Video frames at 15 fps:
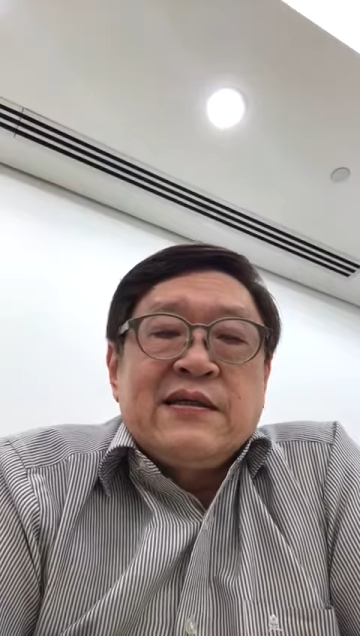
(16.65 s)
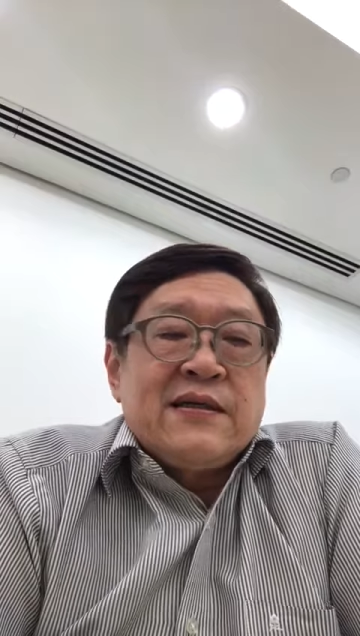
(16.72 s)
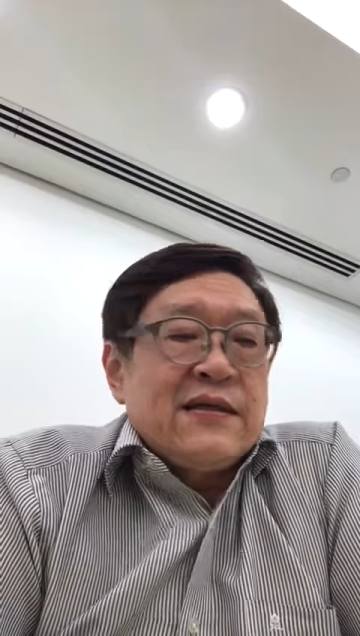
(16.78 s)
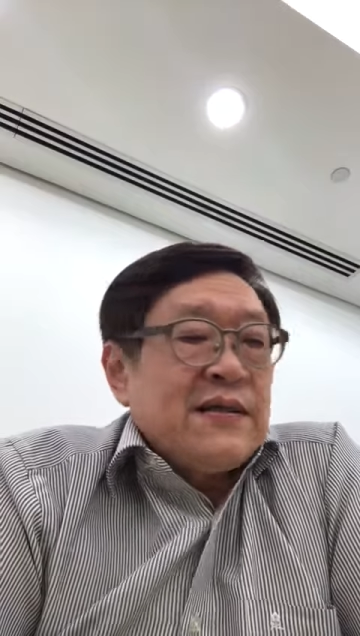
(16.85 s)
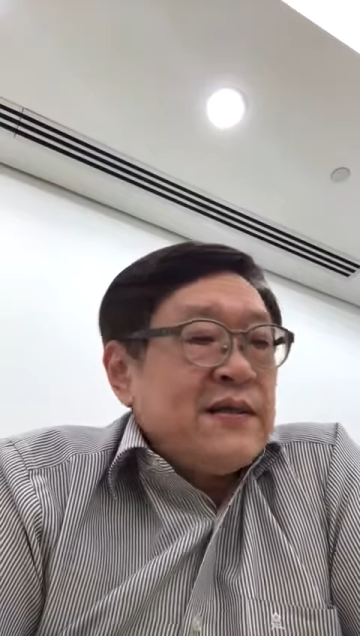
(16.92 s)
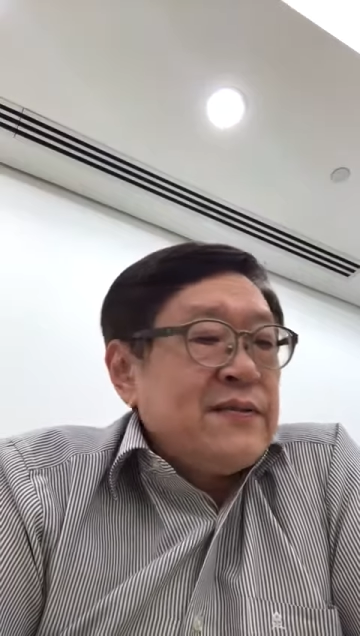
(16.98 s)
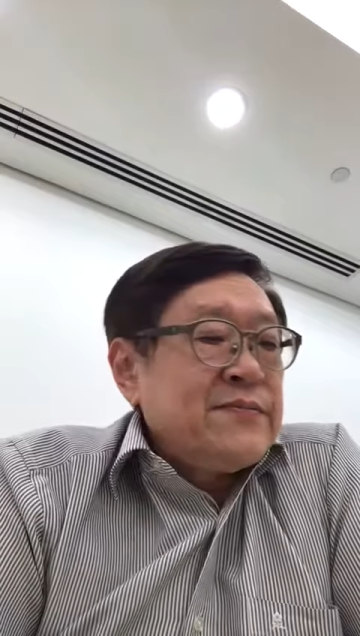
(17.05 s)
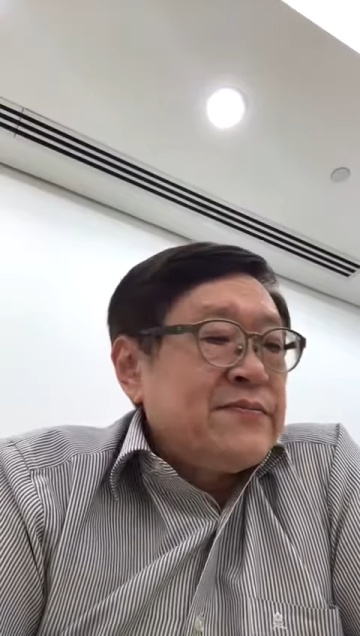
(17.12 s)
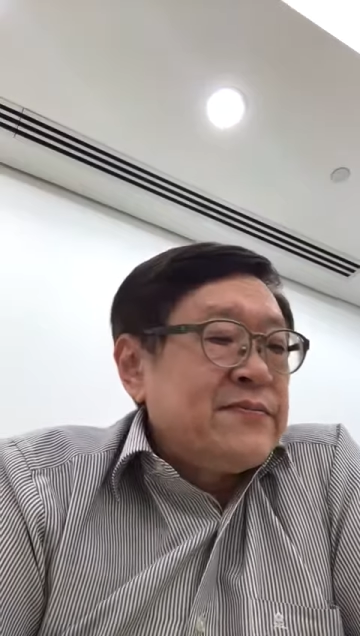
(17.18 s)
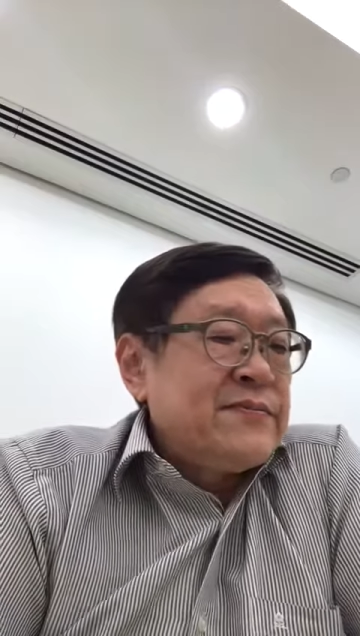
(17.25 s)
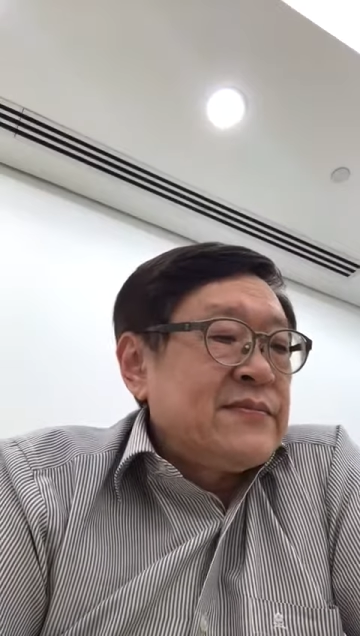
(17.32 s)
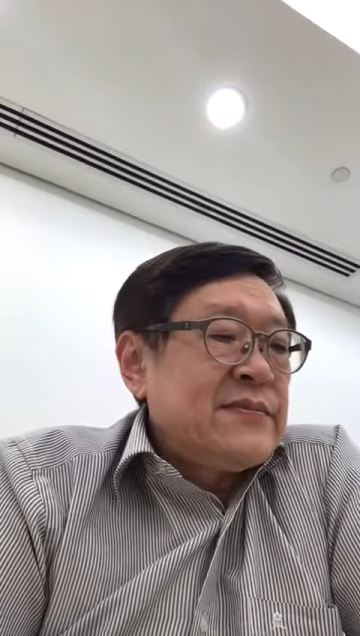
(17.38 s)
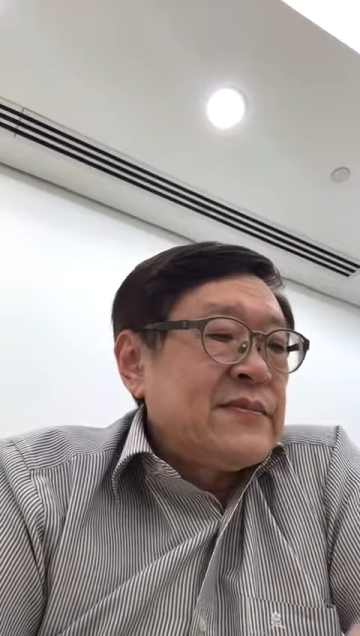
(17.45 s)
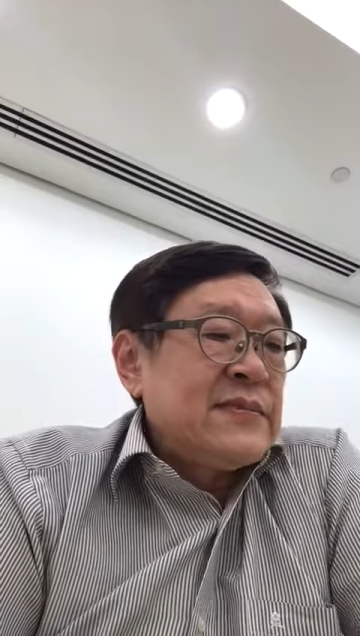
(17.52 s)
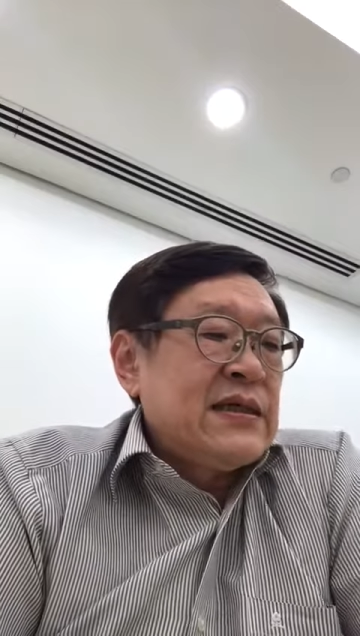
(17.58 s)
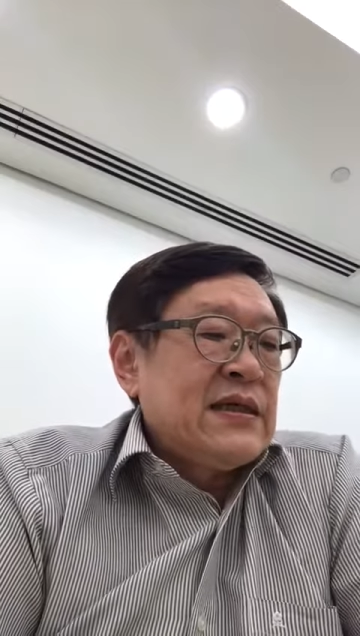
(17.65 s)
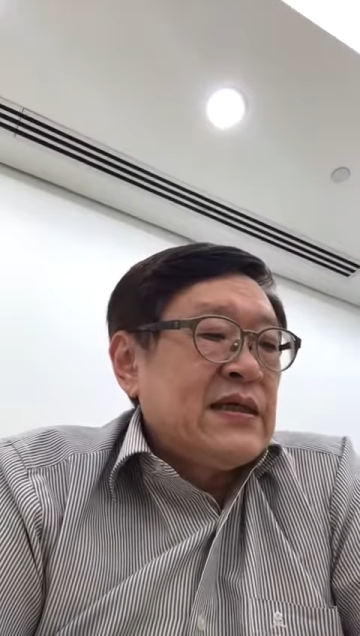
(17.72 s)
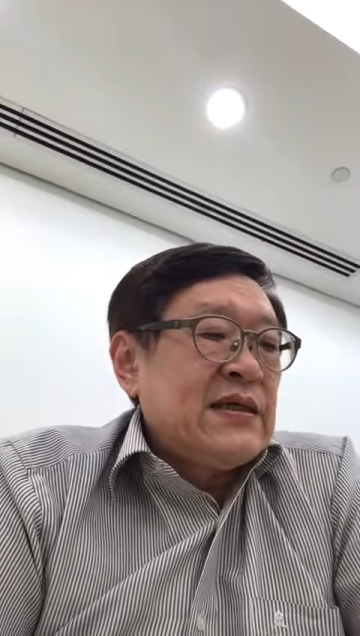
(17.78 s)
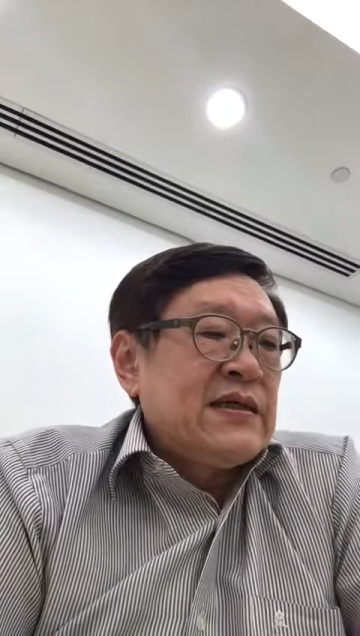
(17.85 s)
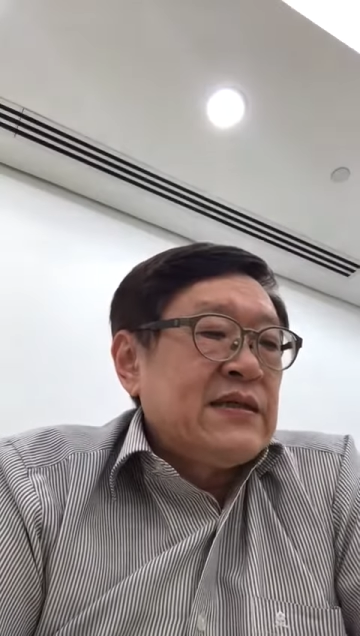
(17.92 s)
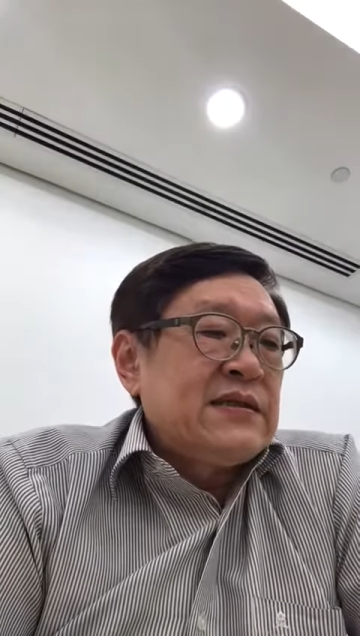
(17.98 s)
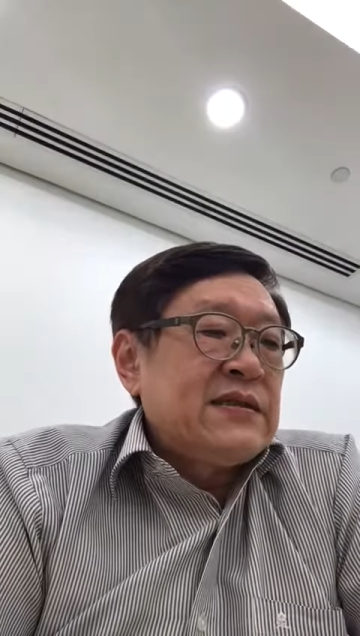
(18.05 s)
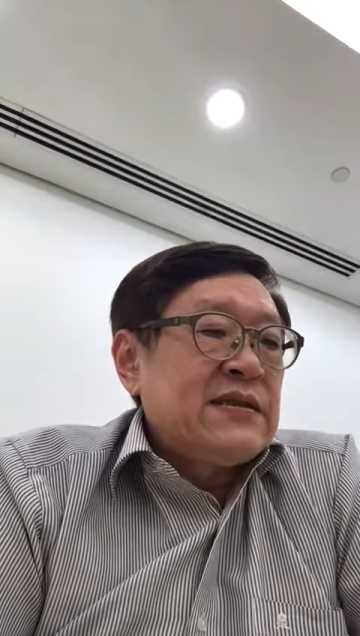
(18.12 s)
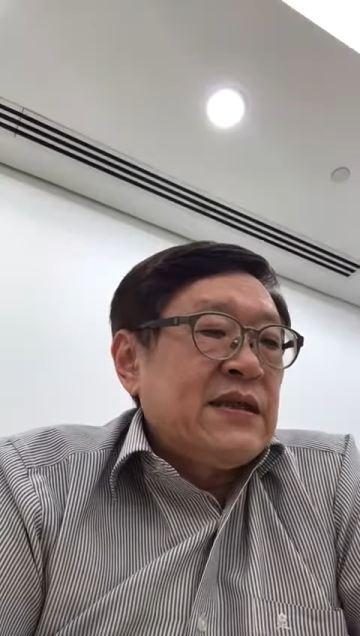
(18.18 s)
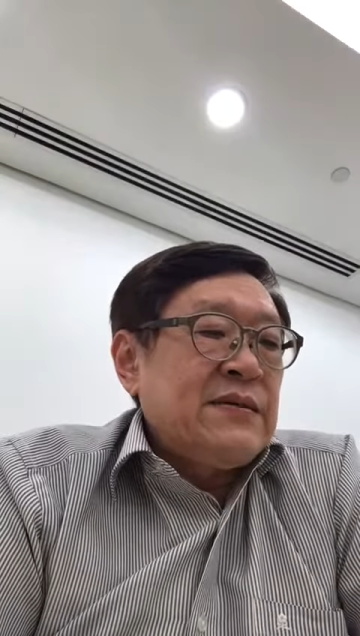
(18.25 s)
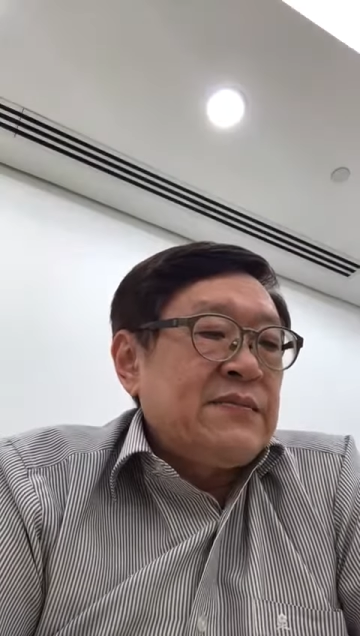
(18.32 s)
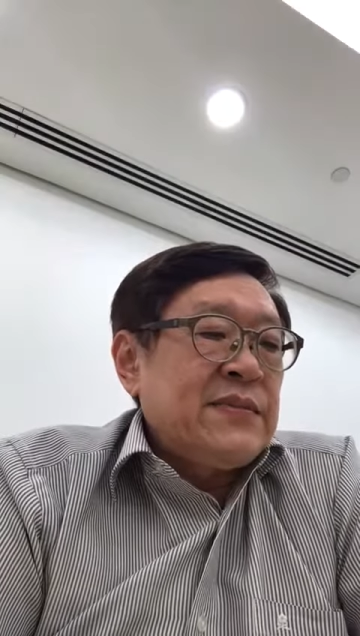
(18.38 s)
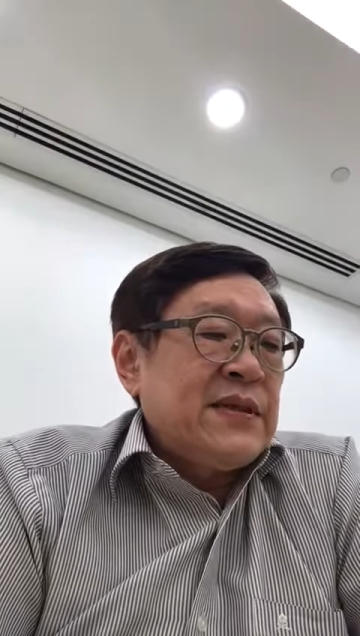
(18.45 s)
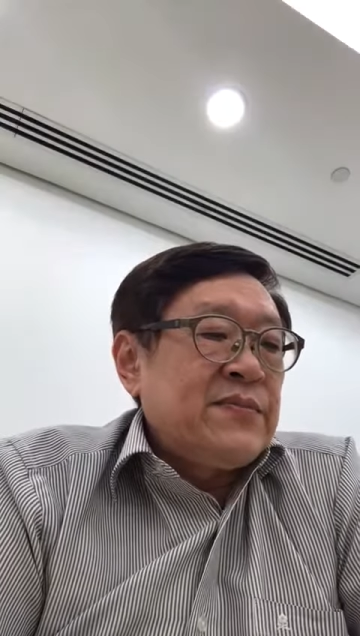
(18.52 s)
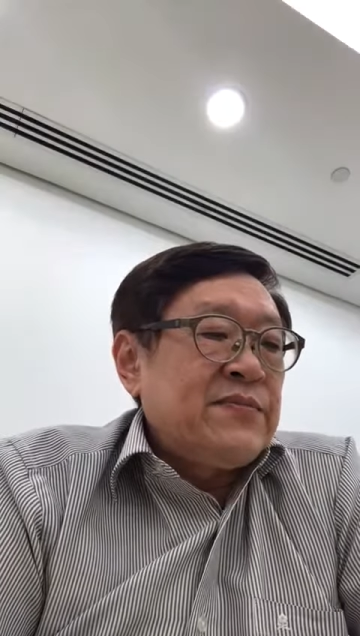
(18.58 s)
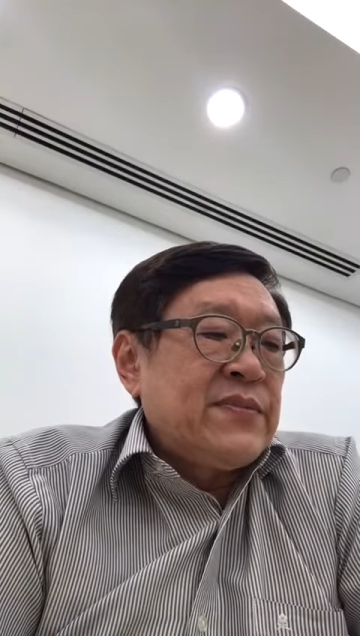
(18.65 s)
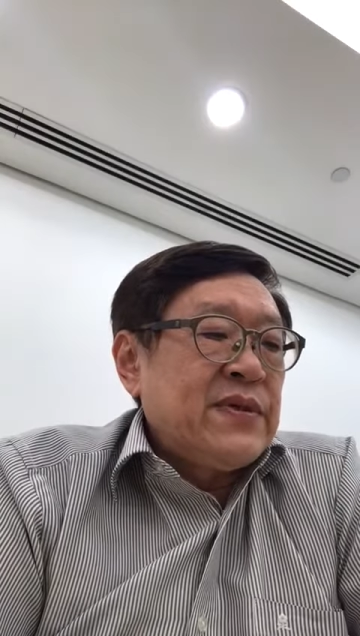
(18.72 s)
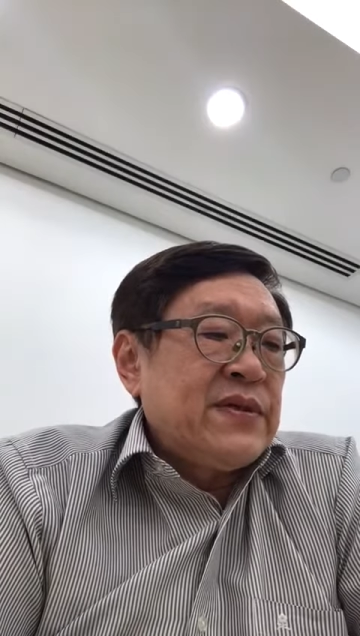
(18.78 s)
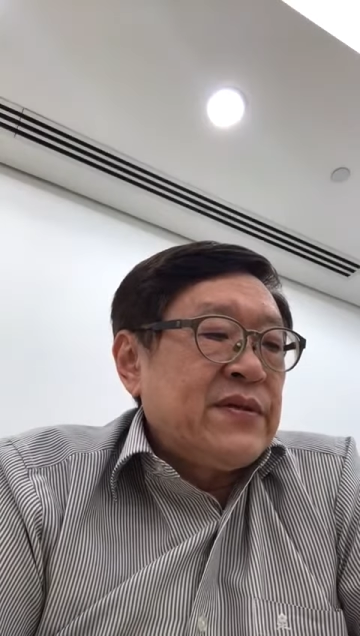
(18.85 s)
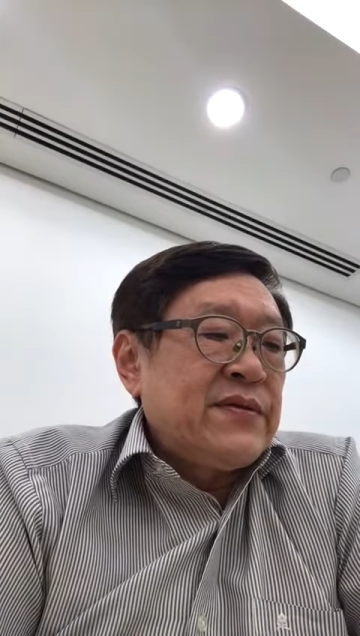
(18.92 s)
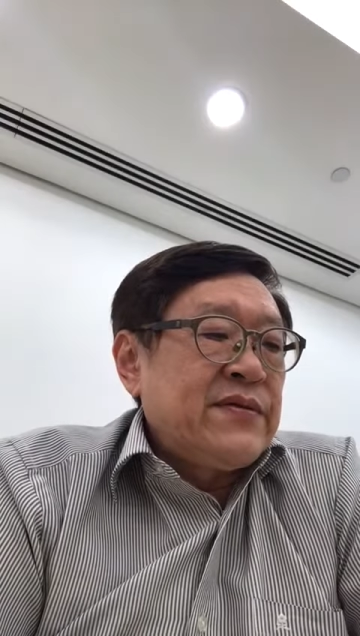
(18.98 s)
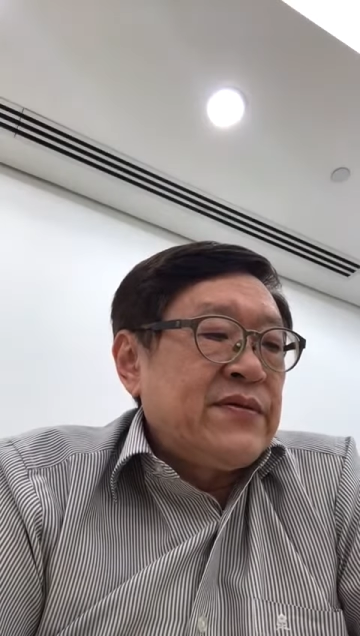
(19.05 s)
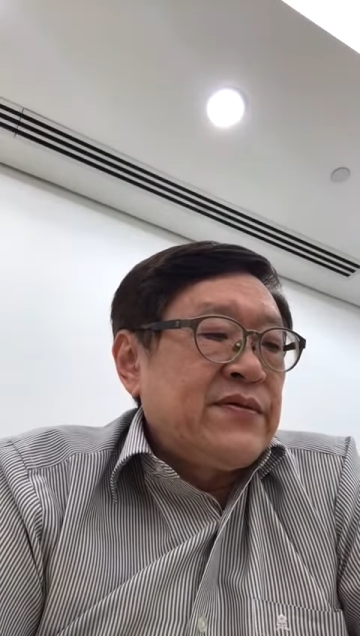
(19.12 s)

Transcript: Um, step number